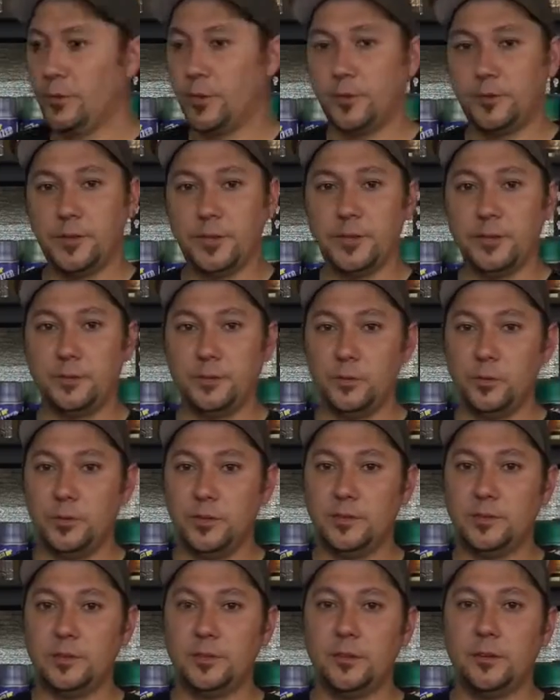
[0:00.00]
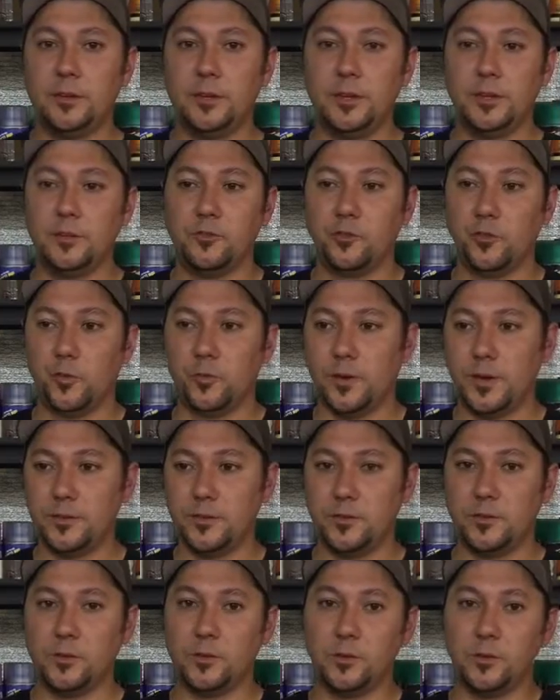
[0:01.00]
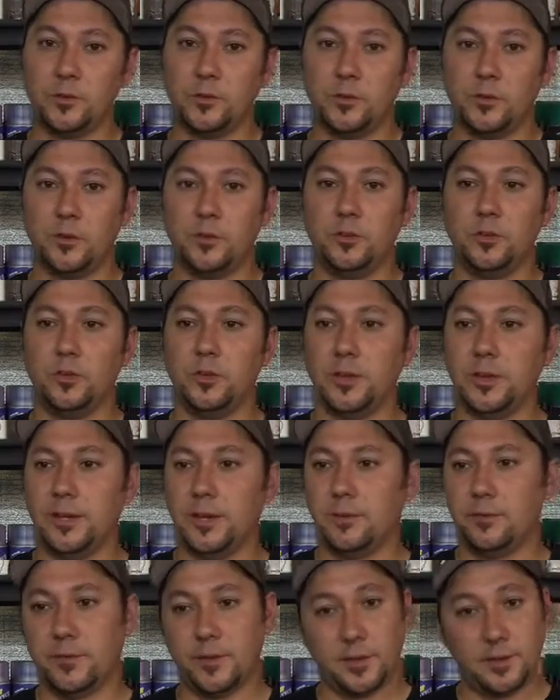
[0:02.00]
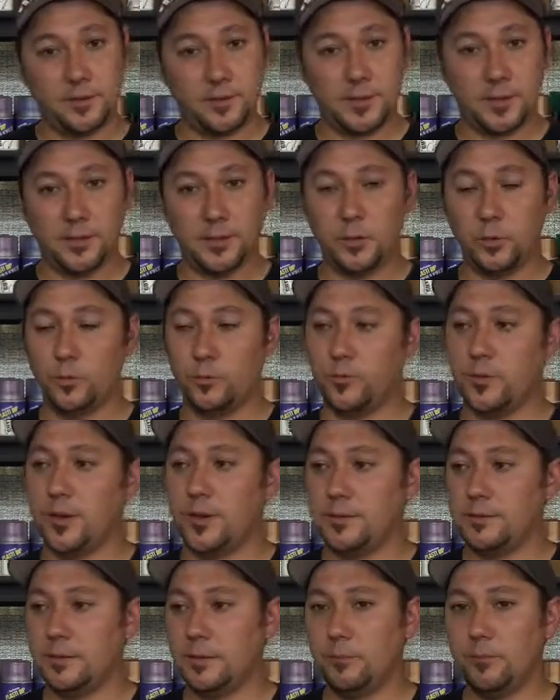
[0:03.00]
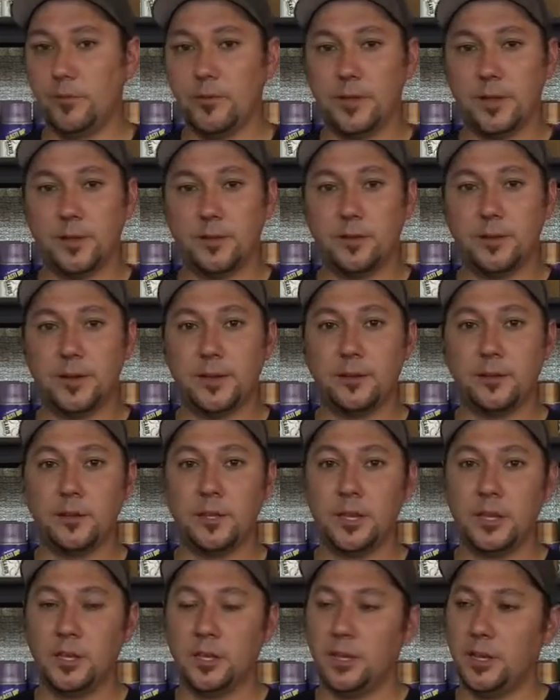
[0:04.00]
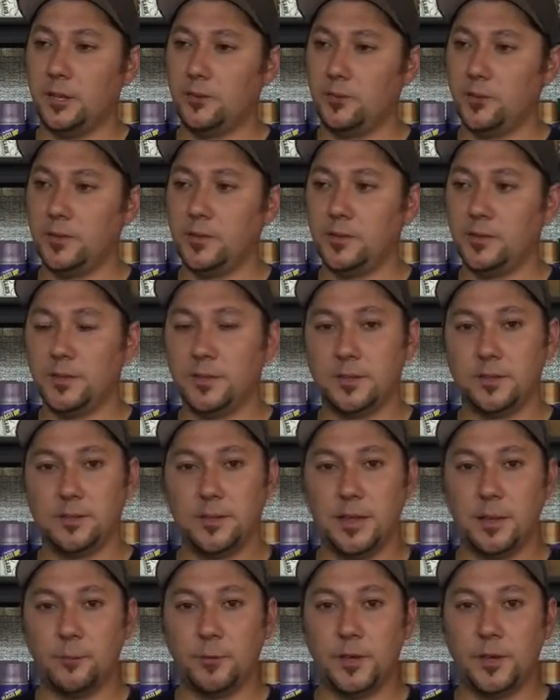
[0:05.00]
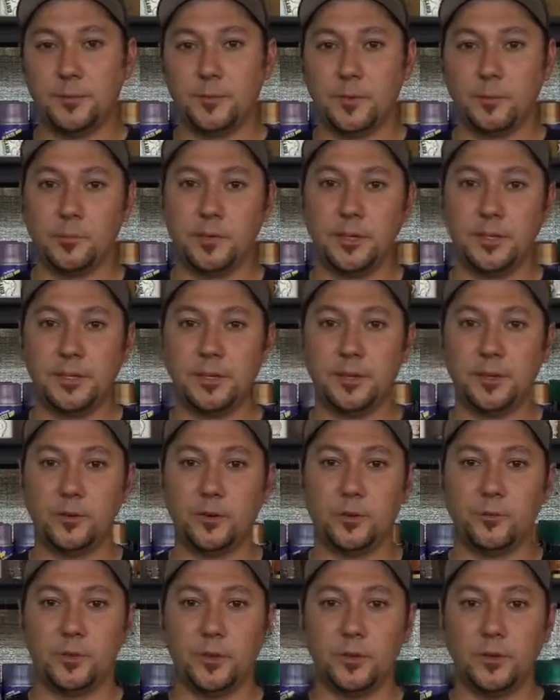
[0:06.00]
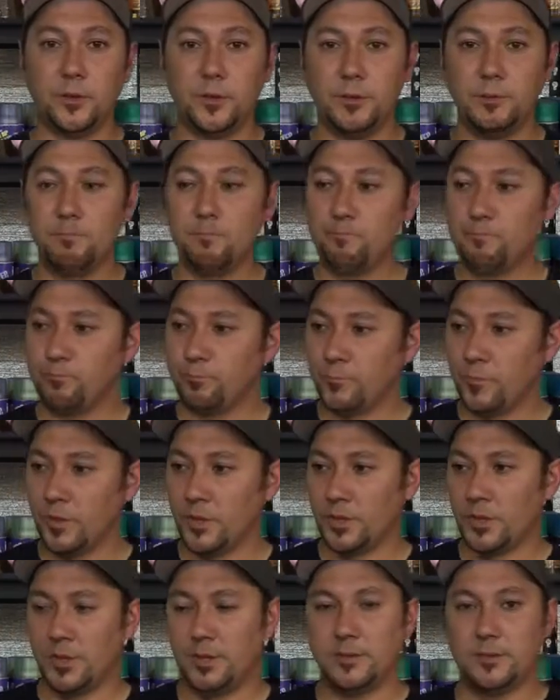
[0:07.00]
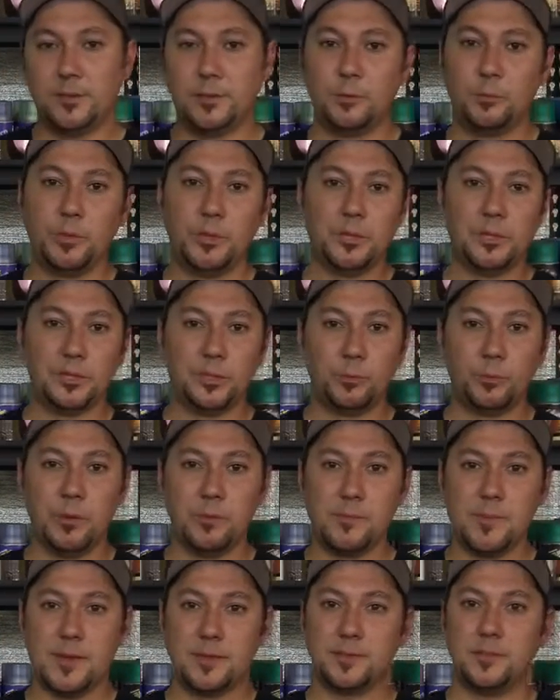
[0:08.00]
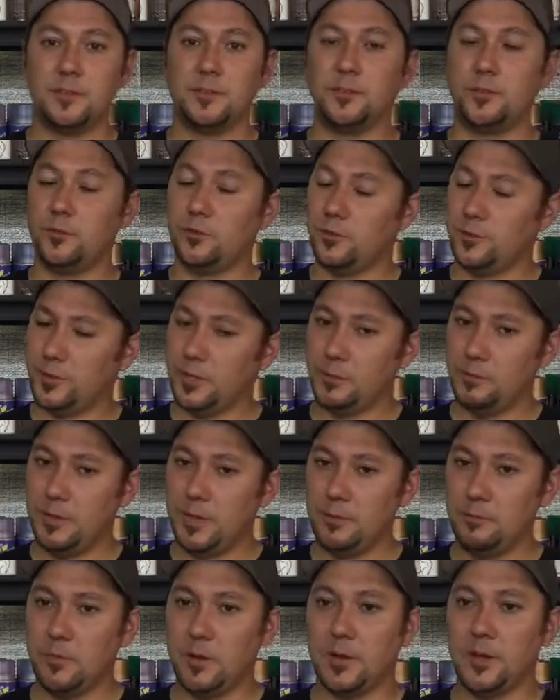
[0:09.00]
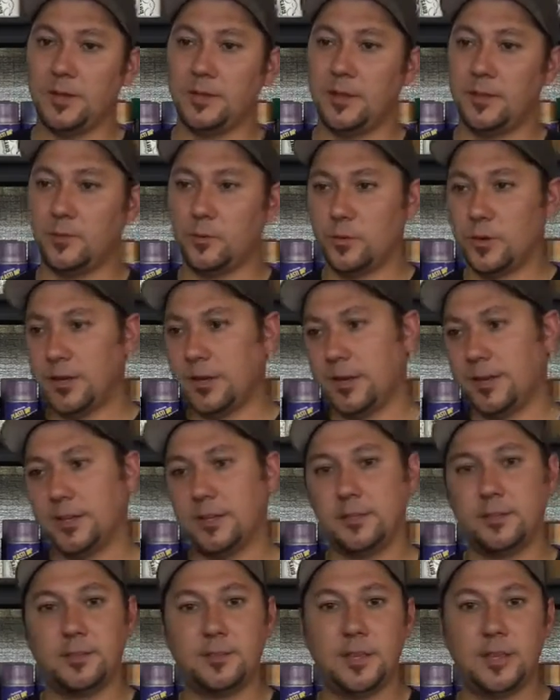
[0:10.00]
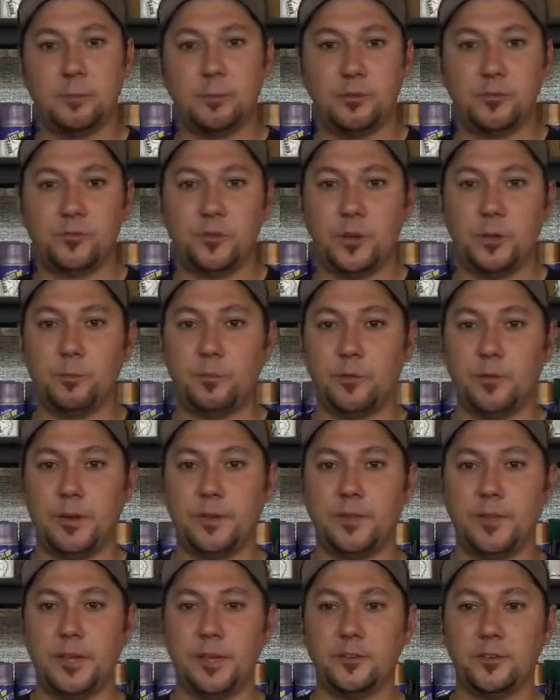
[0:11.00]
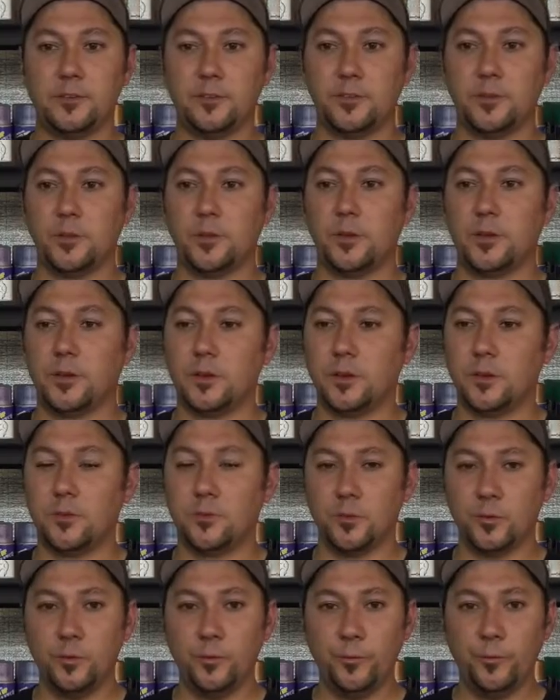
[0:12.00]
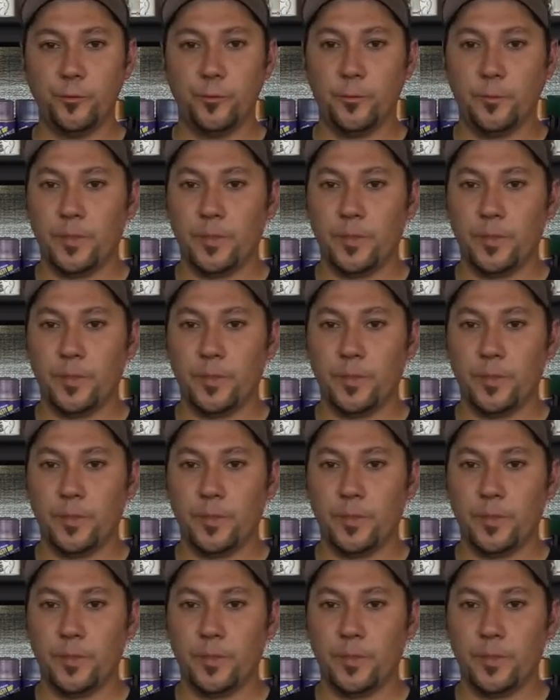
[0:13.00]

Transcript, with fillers: Third thing to consider is your residue. You're gonna have, like I said, liquefied dip flying around. As you can see in the time lapse of me cleaning off the hood, it's gonna be a little bit messy, so just keep that in mind. That's why I had the tape and drape around the edges of the uh, roof.